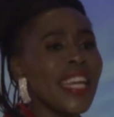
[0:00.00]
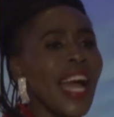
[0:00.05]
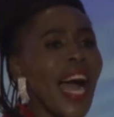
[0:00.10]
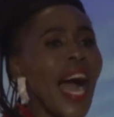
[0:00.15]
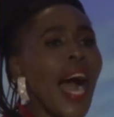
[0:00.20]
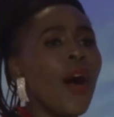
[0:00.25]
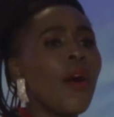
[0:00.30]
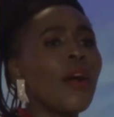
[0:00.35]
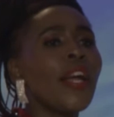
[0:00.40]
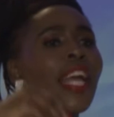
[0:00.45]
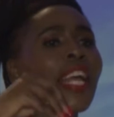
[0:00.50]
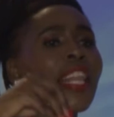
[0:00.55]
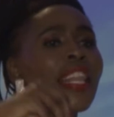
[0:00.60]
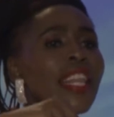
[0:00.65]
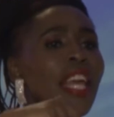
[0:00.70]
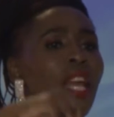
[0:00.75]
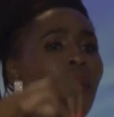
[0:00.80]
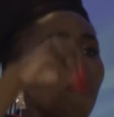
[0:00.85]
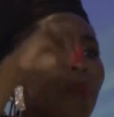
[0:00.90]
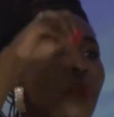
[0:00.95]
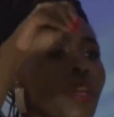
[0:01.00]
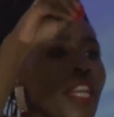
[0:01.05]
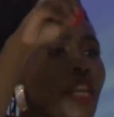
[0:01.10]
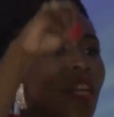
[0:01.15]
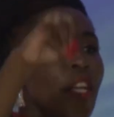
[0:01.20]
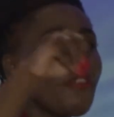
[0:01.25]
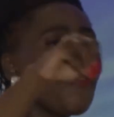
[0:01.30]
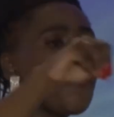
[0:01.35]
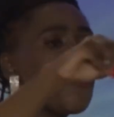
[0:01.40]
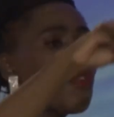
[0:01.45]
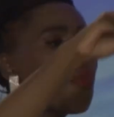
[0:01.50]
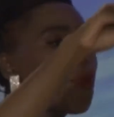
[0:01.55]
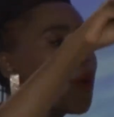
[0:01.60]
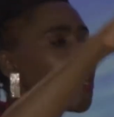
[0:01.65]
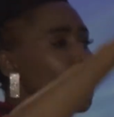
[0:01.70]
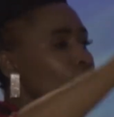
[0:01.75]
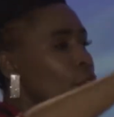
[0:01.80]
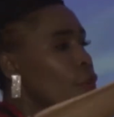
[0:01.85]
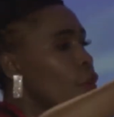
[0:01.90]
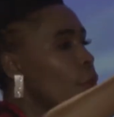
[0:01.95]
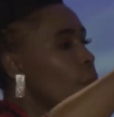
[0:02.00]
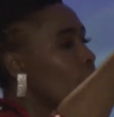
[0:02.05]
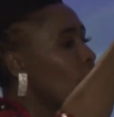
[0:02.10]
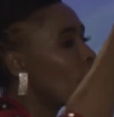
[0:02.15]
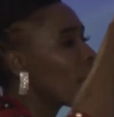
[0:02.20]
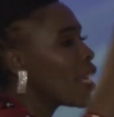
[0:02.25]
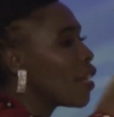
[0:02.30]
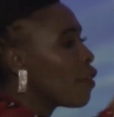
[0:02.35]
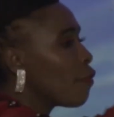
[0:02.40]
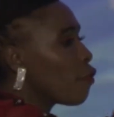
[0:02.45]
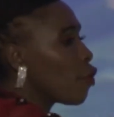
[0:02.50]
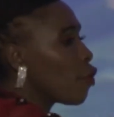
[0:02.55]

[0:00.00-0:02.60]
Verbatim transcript: How can they believe you when you don't believe